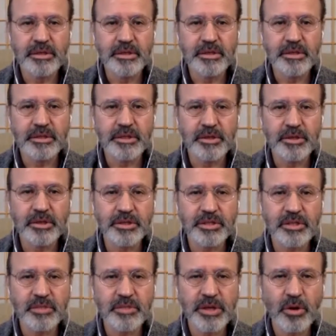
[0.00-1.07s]
So you'll
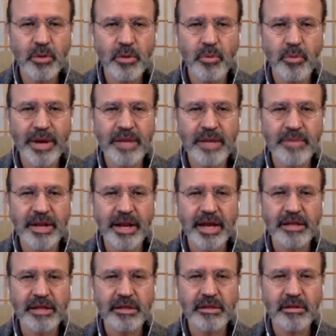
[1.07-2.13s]
still be going, but wait a minute, I
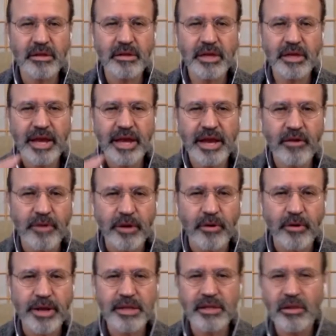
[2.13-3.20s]
still get angry, or
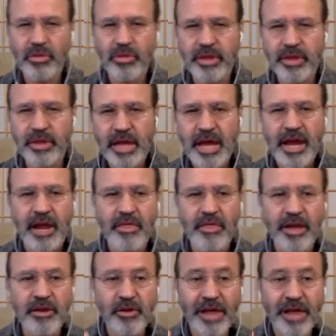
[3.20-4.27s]
I still this. And
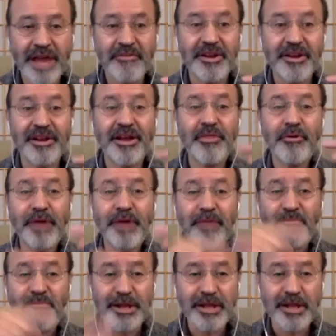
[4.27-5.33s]
then you'll have another
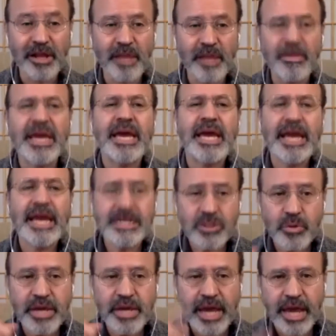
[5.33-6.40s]
voice that'll come. It's
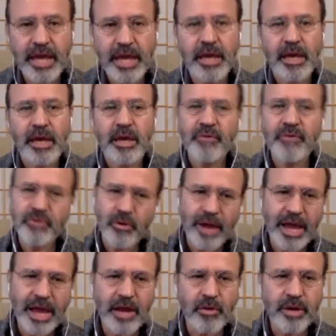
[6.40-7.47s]
okay. If you're
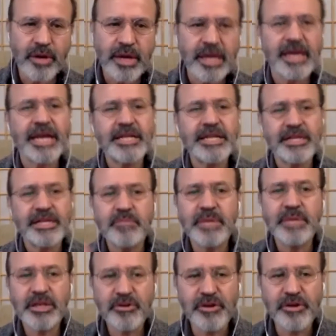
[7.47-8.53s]
angry, it doesn't
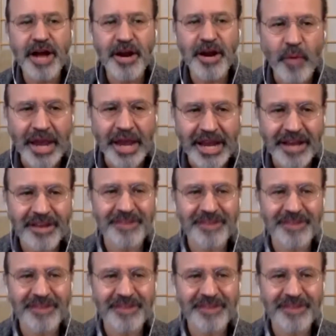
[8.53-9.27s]
mean you're not awake.